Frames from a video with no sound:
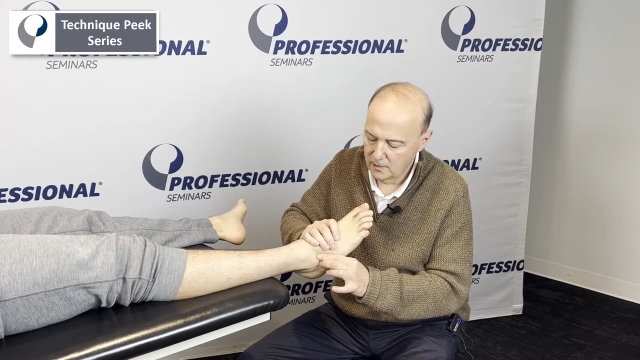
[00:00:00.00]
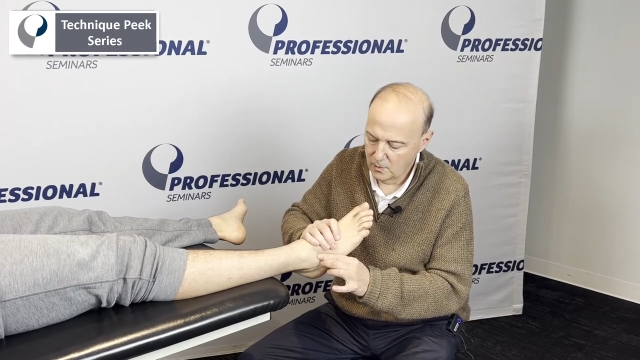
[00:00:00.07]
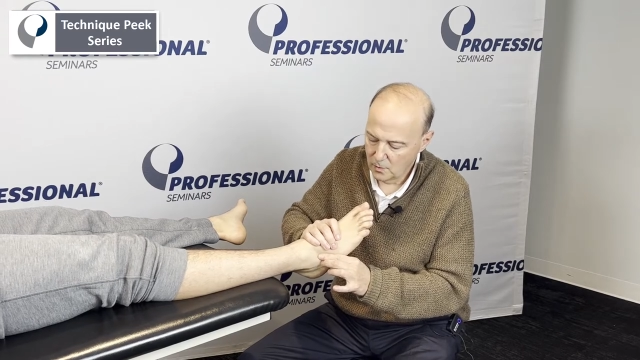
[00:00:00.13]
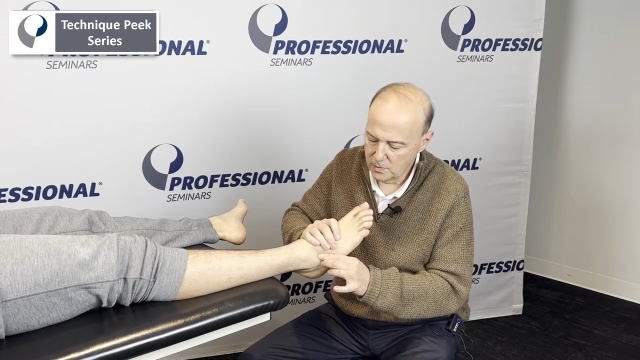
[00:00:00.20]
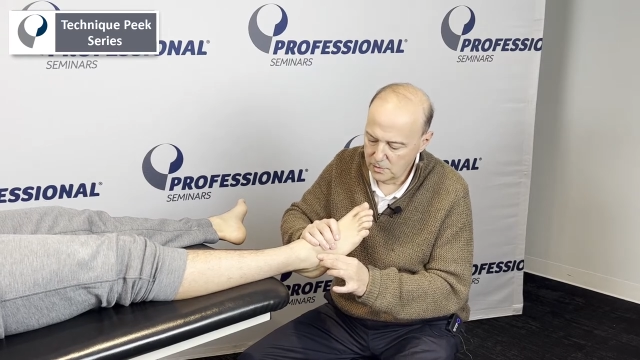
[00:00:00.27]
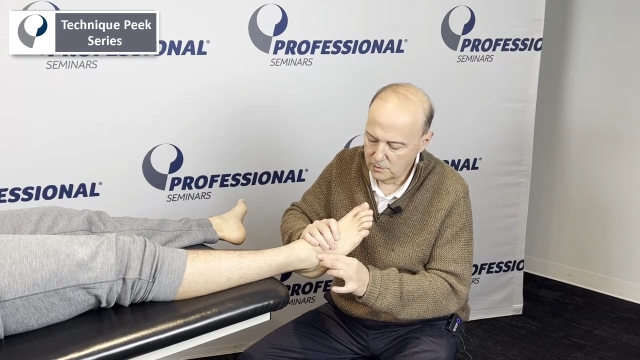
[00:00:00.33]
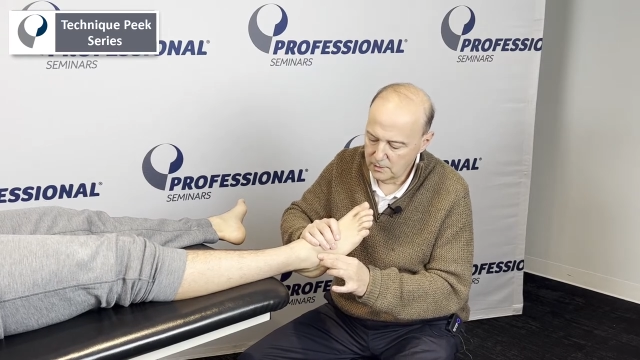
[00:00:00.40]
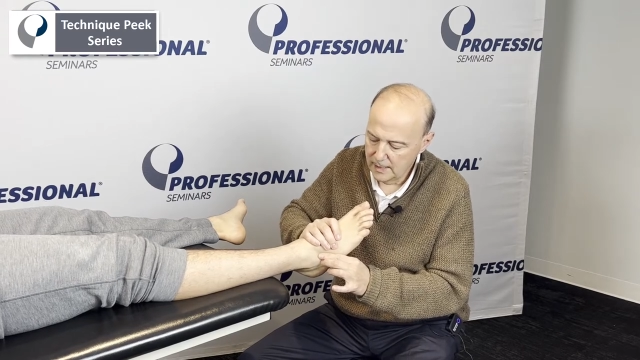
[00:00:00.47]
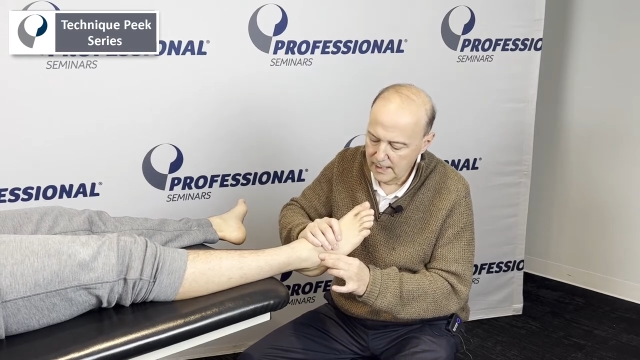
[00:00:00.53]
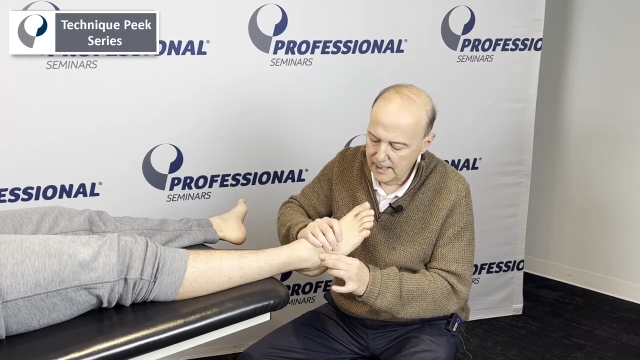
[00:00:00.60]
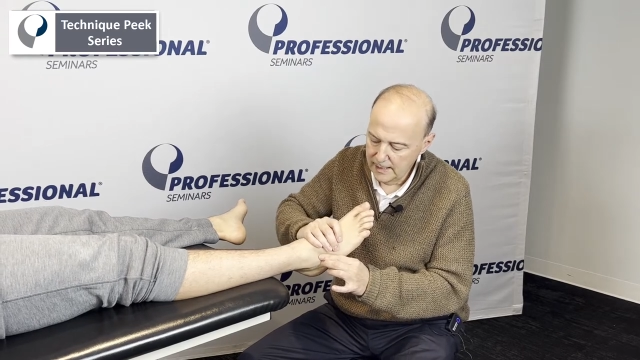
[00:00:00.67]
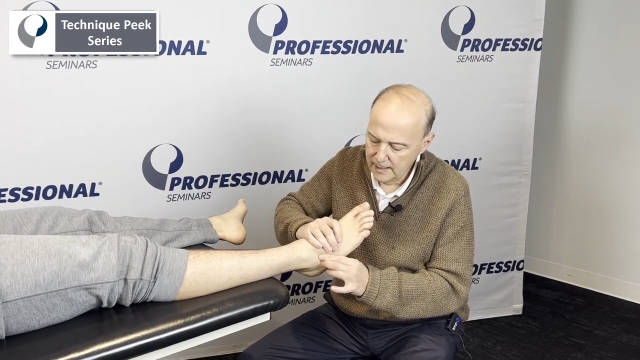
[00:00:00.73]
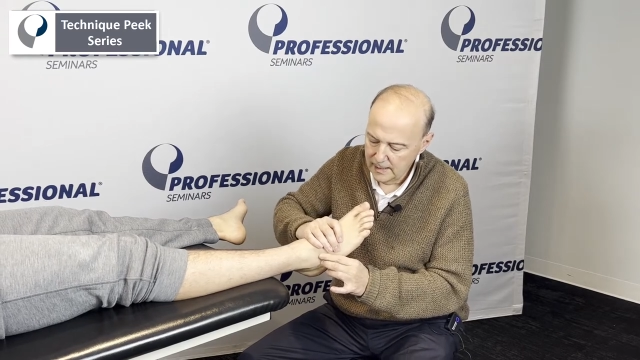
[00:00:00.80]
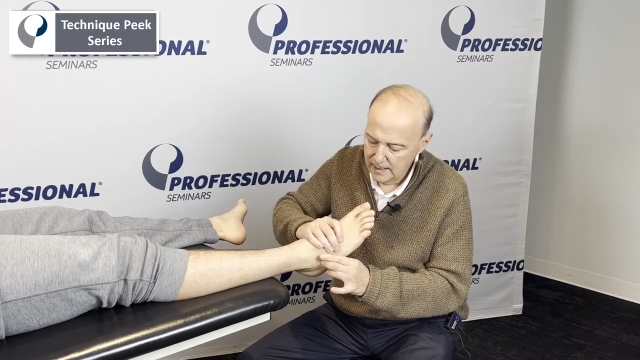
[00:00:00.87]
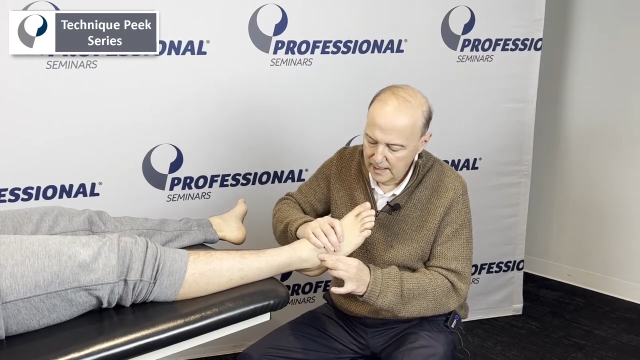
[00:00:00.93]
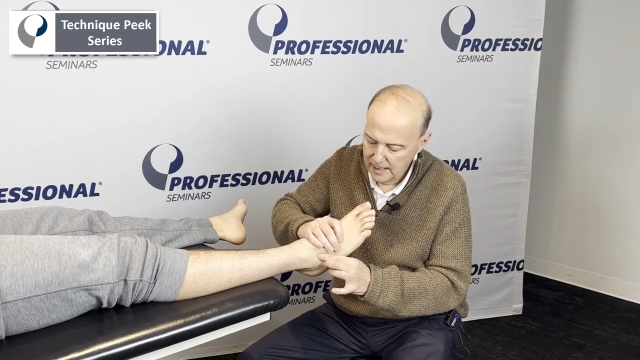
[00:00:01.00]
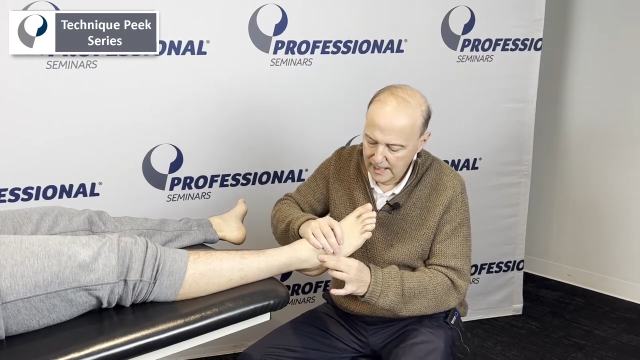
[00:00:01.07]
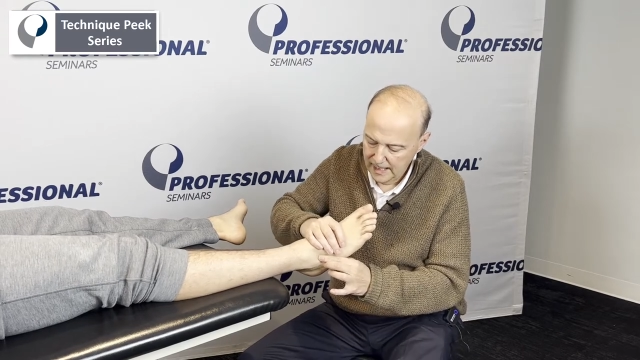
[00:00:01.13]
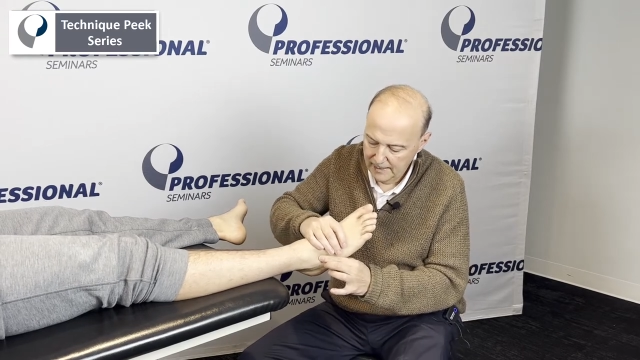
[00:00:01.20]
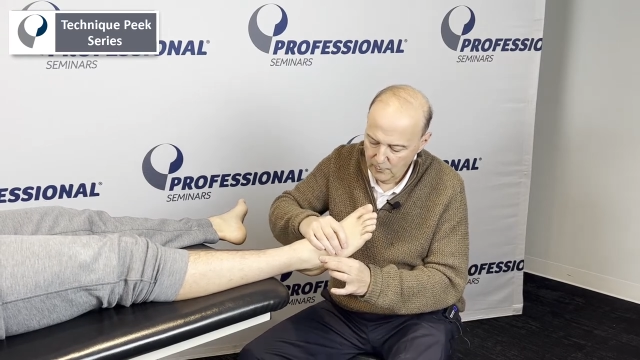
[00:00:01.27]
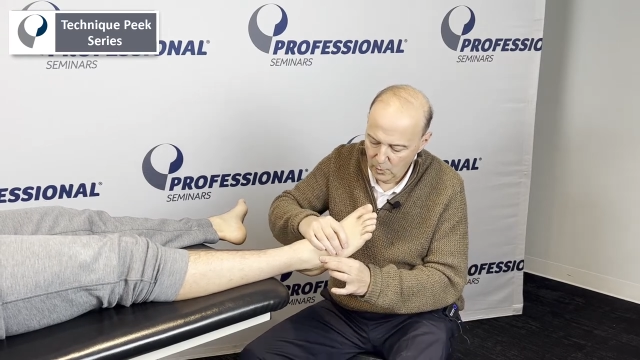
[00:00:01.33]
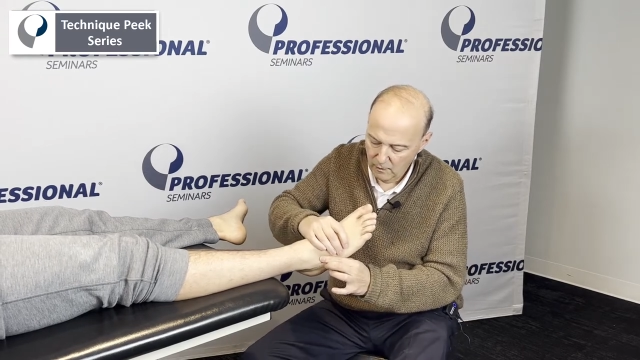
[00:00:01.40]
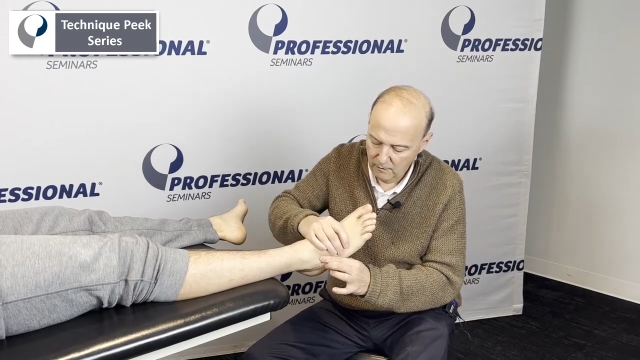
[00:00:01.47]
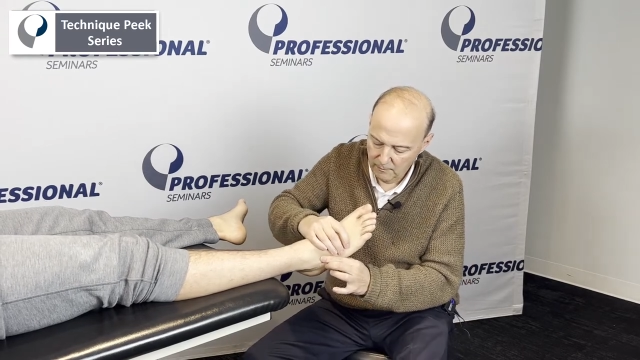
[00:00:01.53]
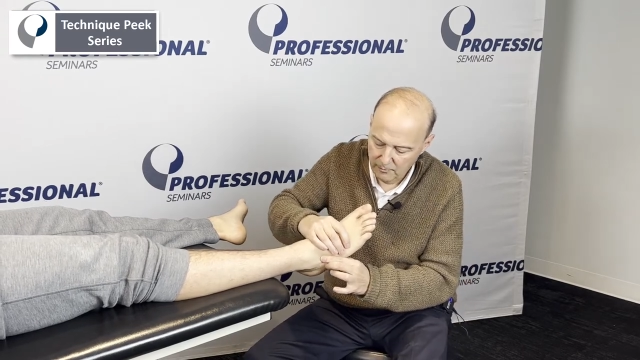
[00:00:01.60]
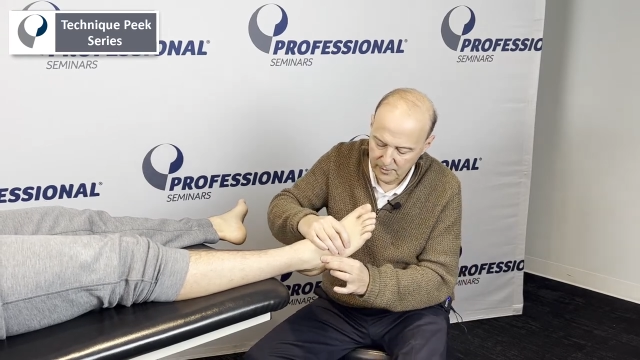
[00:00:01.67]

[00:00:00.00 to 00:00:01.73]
dorsal glide and more of